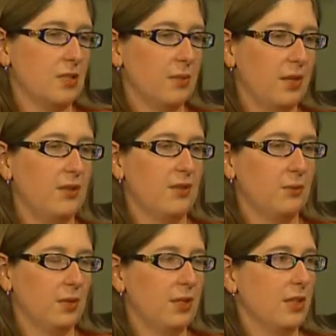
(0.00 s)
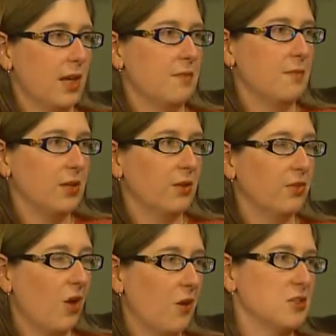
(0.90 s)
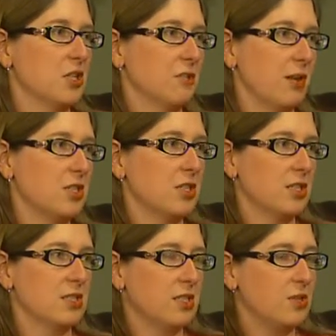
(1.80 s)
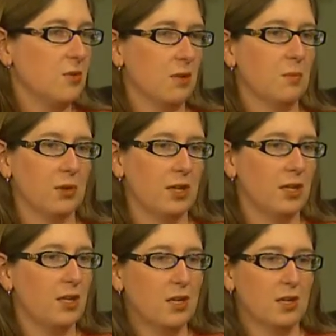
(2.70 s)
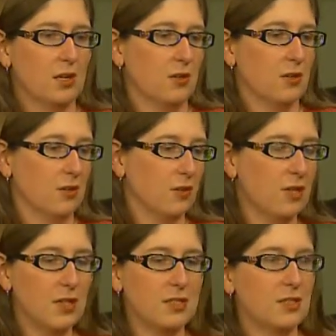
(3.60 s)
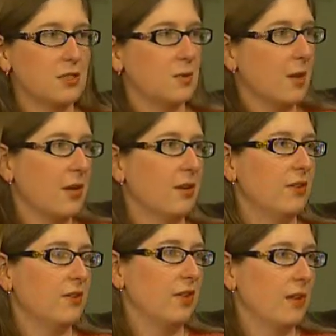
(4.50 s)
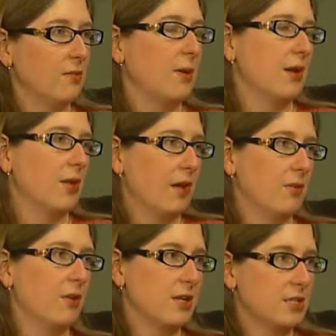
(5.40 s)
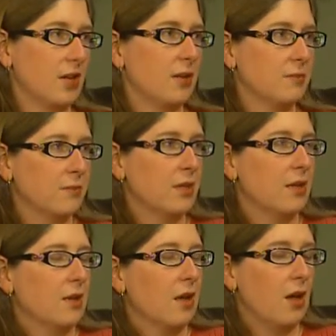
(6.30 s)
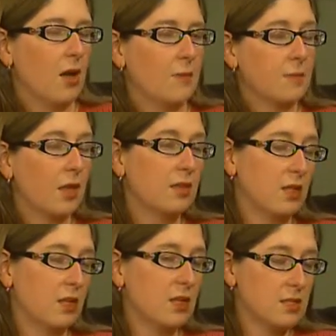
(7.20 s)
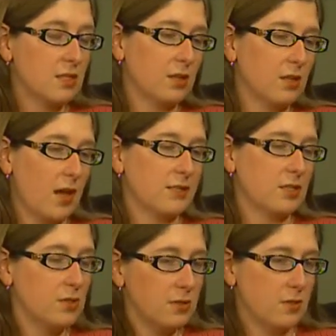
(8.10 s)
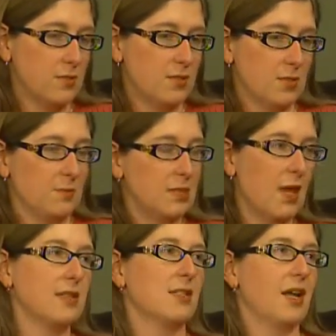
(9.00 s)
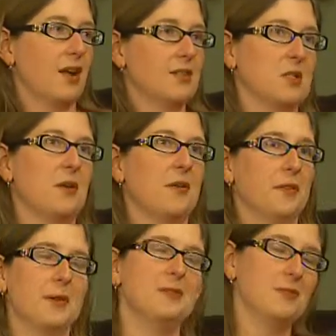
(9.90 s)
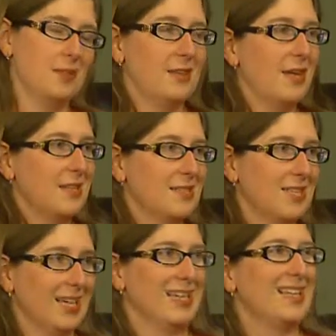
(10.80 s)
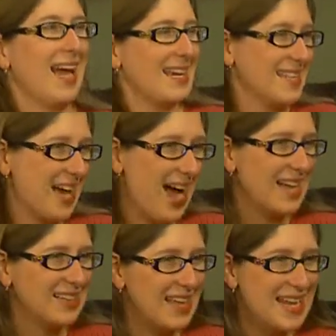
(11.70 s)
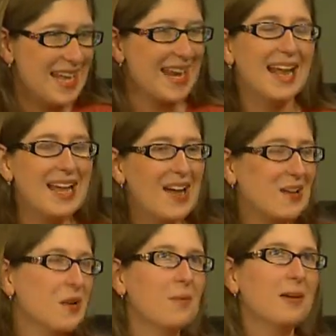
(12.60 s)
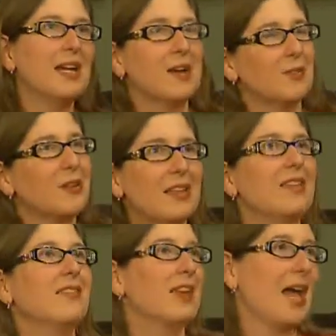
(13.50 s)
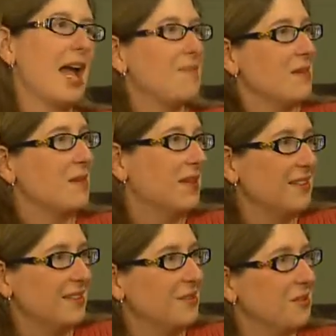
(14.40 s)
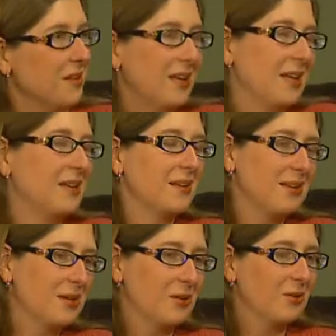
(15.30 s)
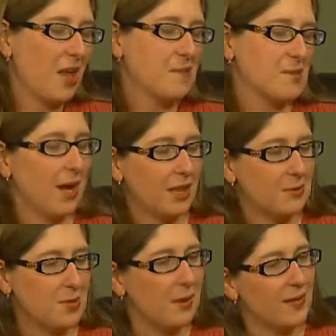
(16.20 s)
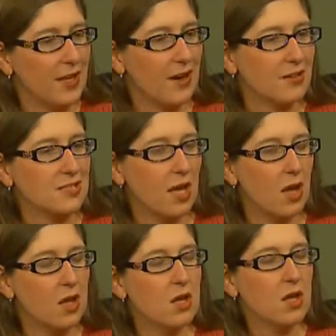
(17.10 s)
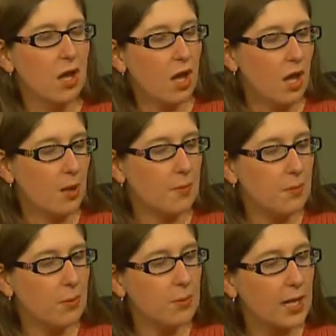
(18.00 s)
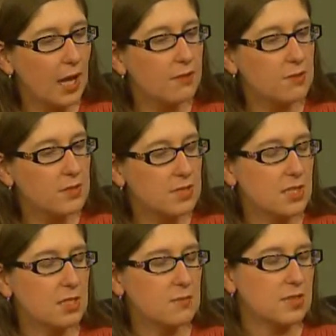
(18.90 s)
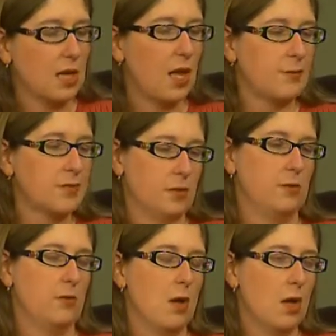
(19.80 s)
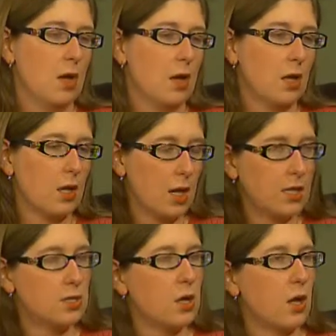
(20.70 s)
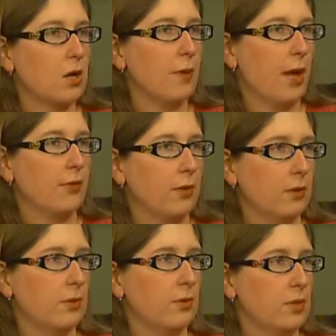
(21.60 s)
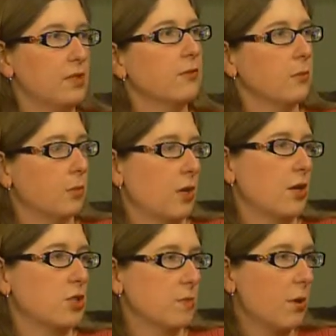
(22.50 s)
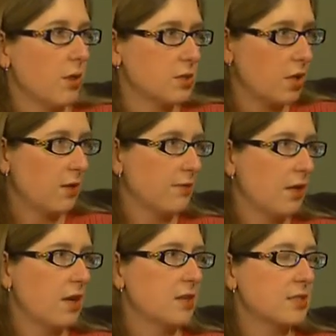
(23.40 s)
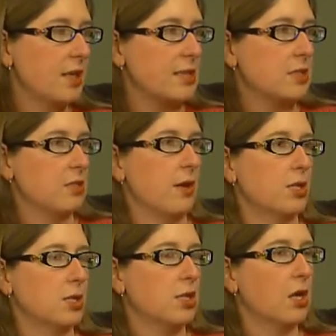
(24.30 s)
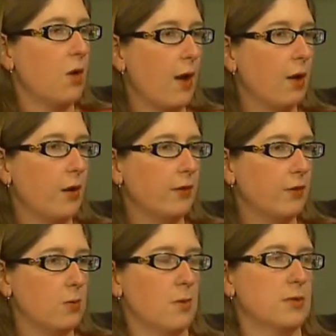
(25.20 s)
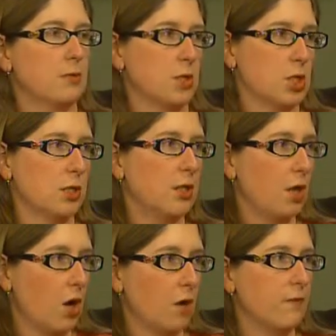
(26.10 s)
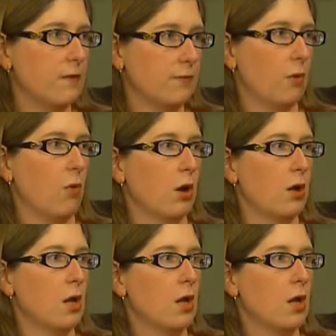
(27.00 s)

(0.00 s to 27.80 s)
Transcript: the place that really kind of appeals to all generations, and you can bring your kids and your parents and everybody will have a great time. There is a lot to do at the museum besides the carousel, though I do think that is kind of the highlight, and nobody ever leaves unhappy because you can't stop smiling when you ride the carousel. But we have the museum set up to kind of talk about the different production parts of the carousel. So you actually go out onto what was originally the carving floor.